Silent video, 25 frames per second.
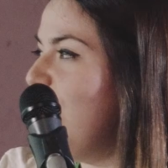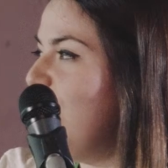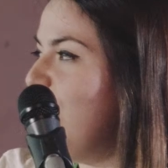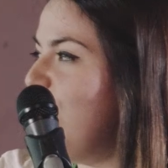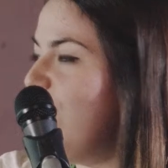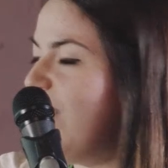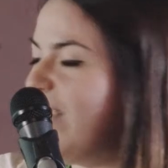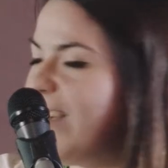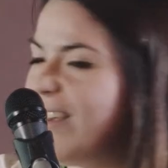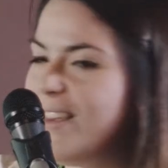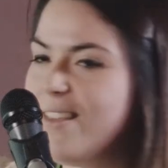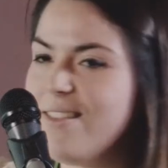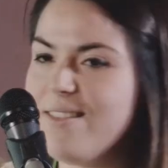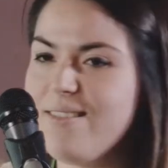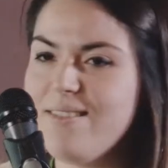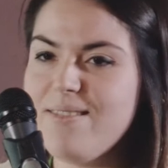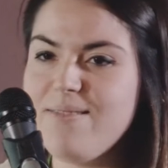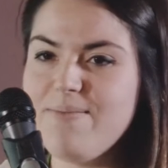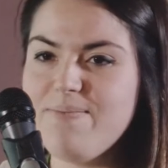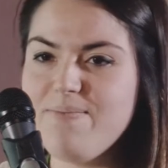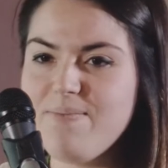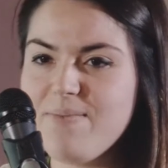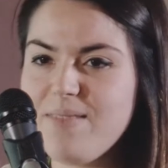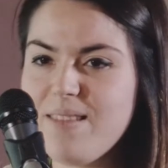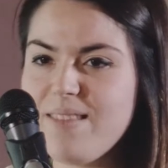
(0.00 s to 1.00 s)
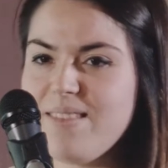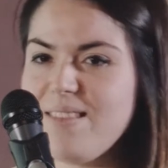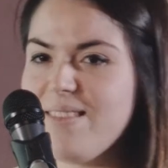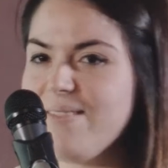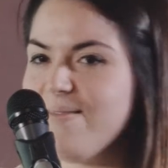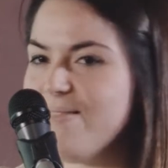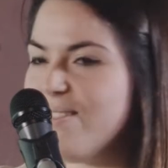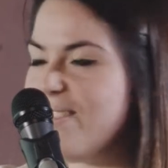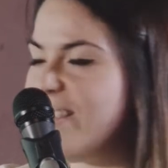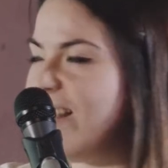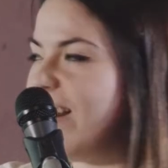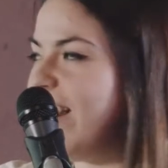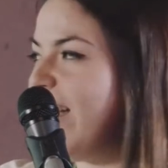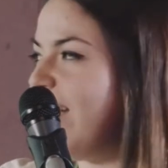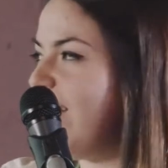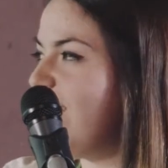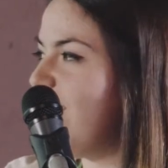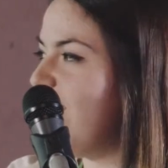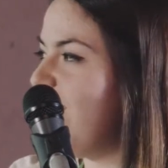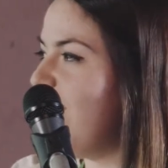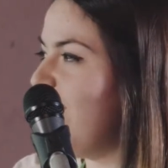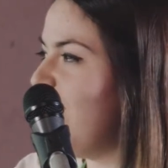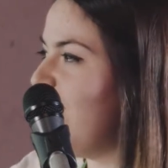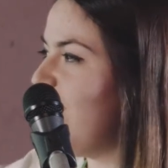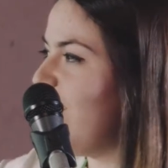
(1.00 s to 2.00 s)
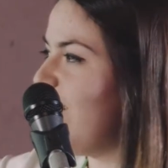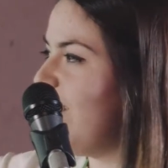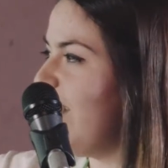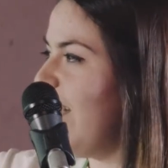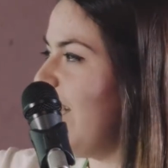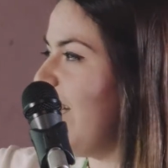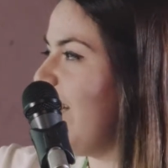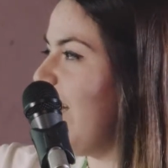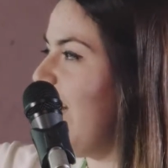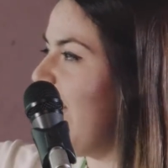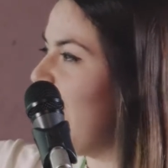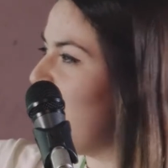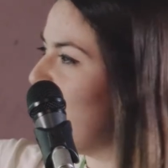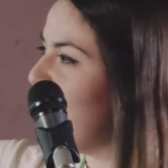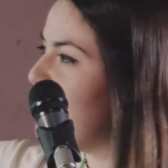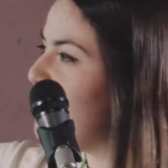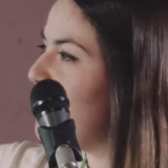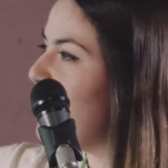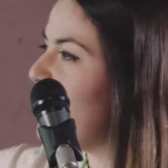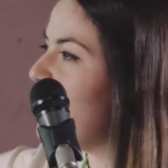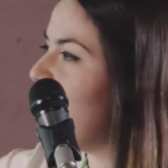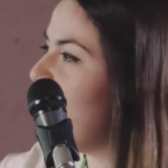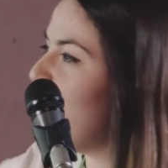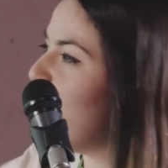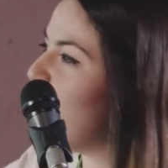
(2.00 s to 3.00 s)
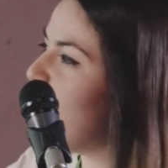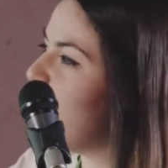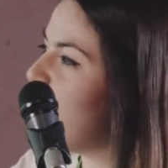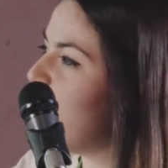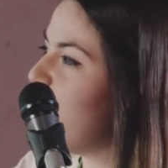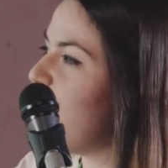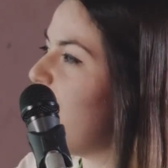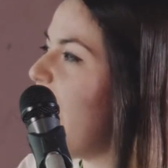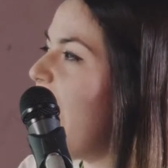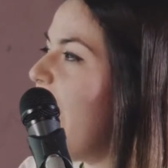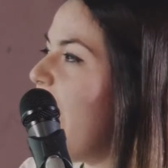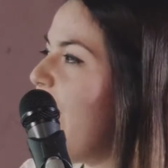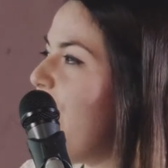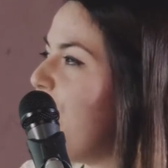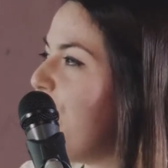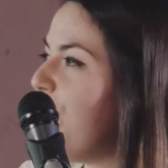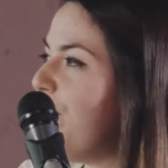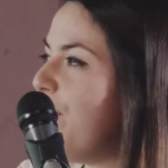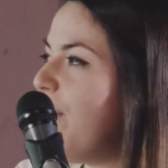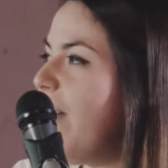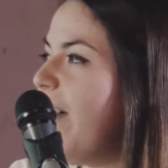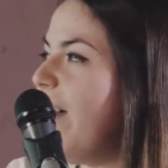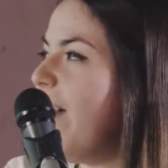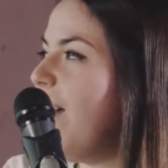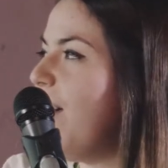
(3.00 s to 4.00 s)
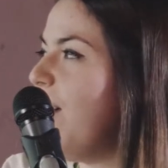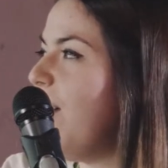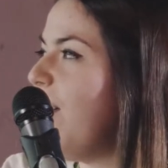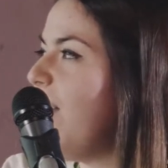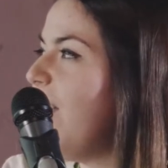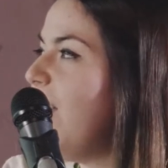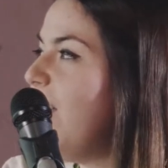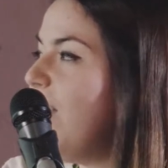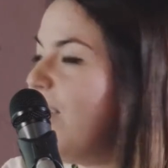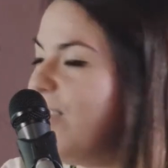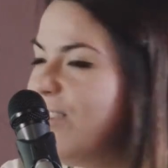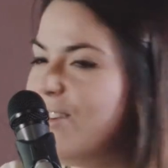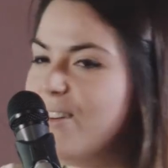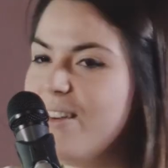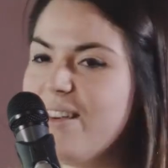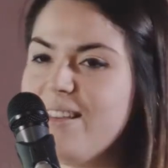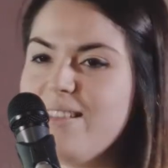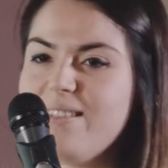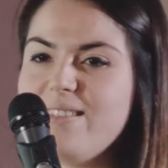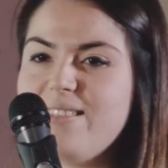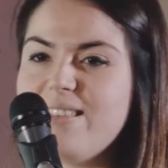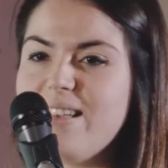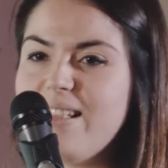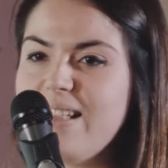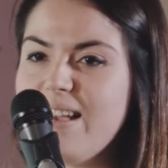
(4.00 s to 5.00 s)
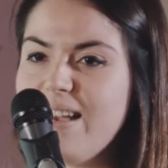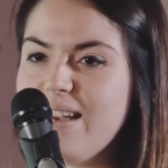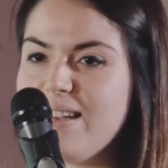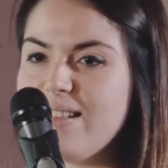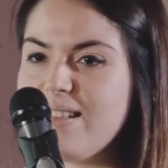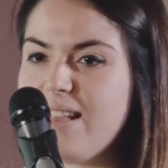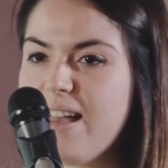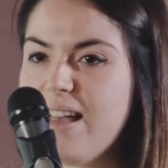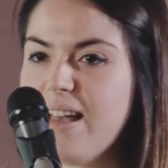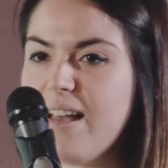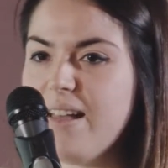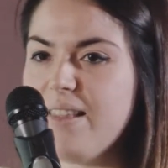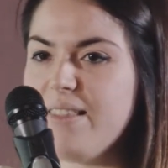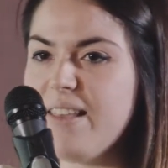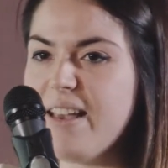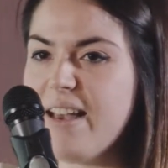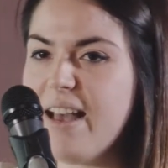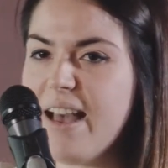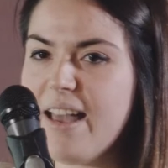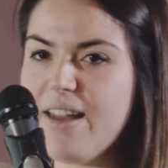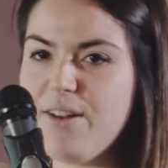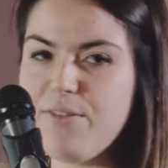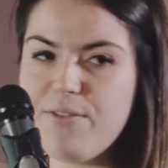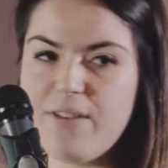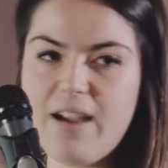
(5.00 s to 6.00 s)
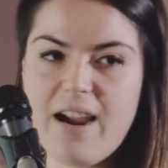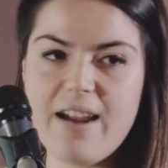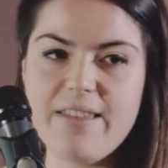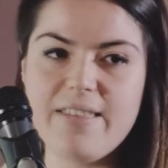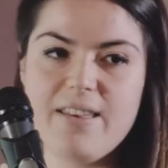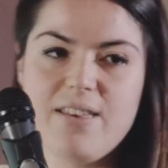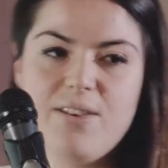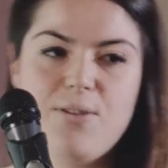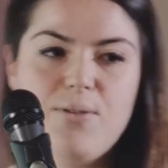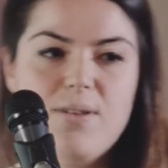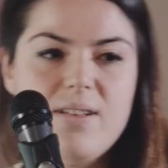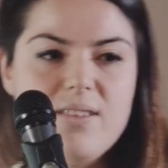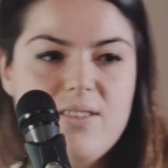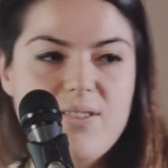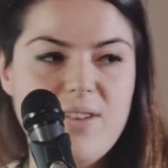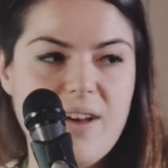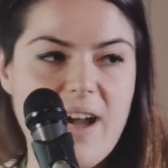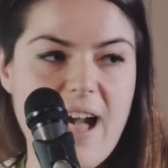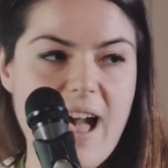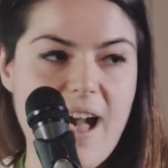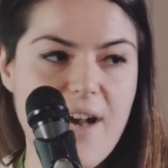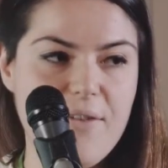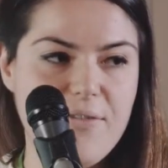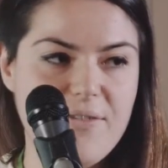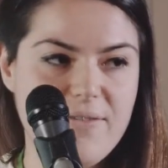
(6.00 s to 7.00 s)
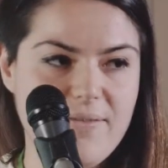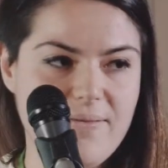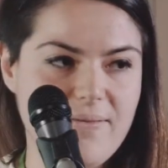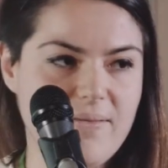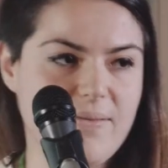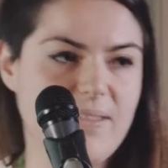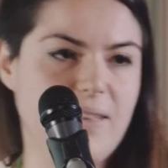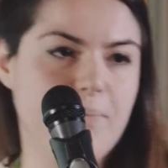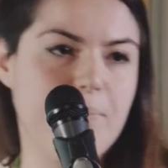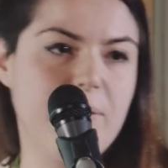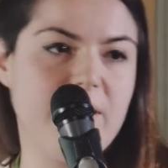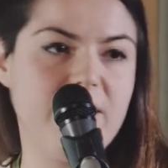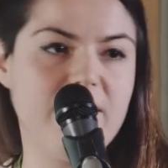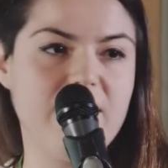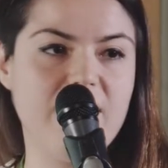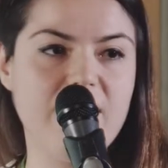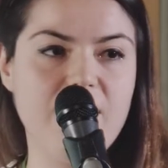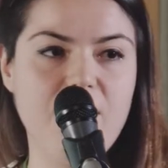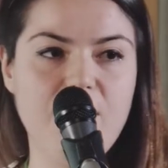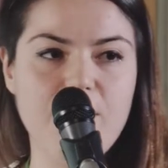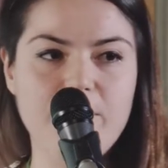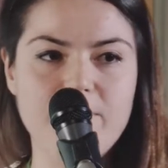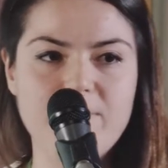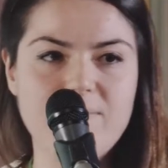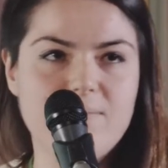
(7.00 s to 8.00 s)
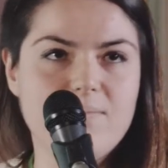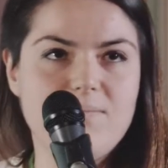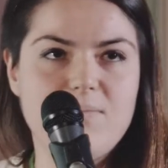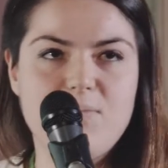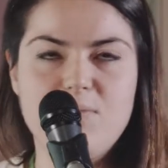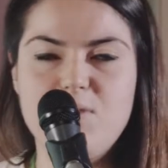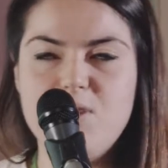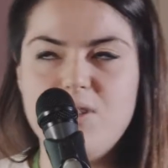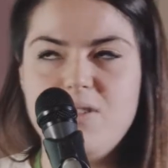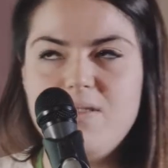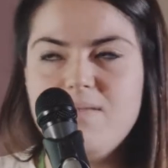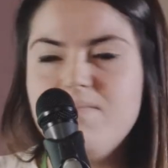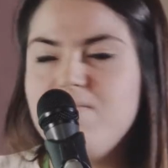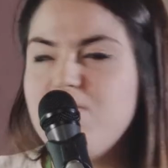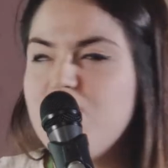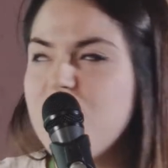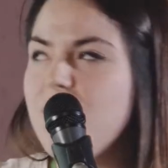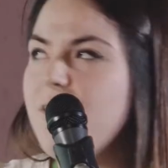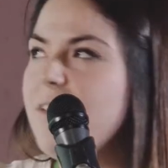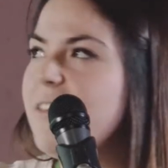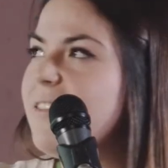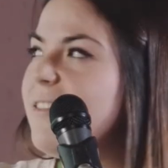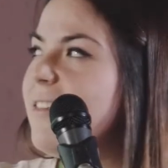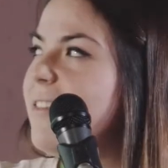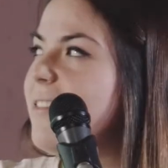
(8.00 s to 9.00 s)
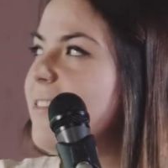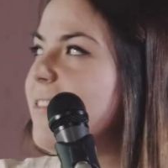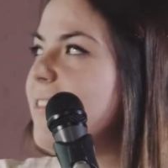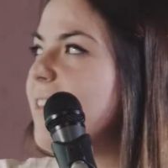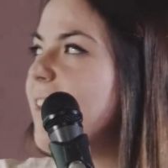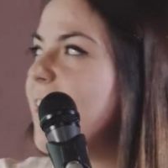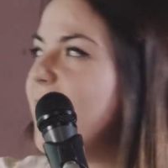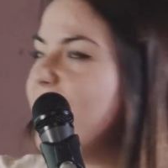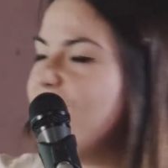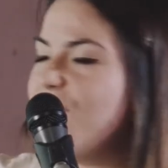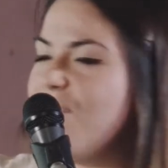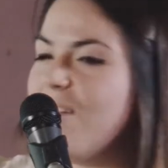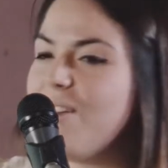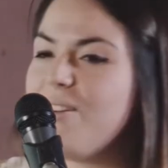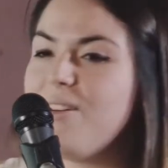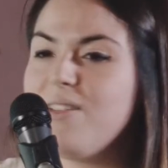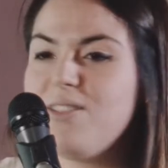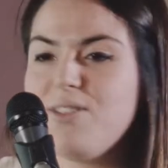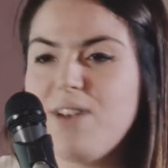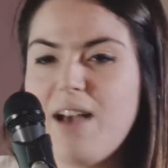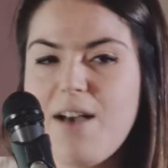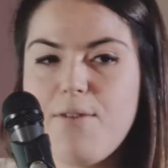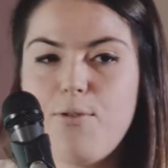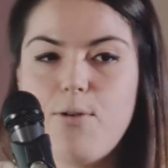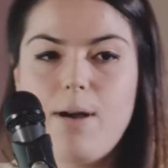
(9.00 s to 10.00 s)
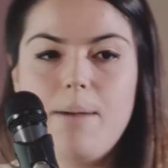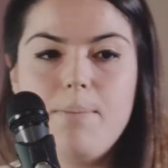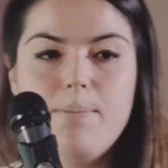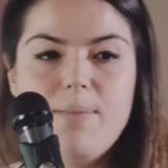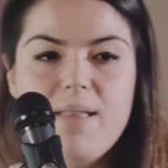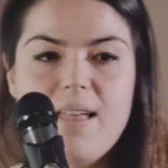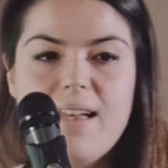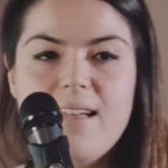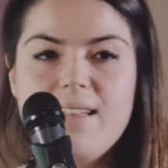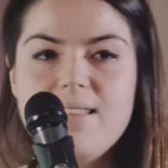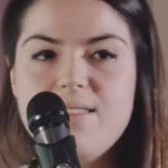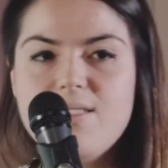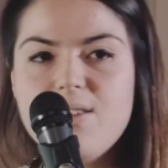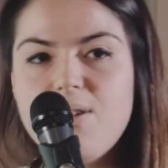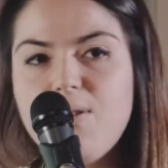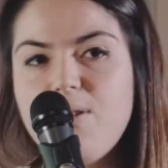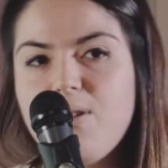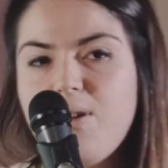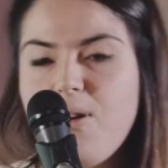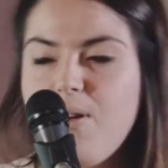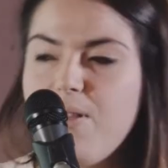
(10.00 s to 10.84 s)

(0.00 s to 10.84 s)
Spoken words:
you can select the kind of pot you want to have. You can select the kind of garden you want to have depending on your choices. You're going to have one plants or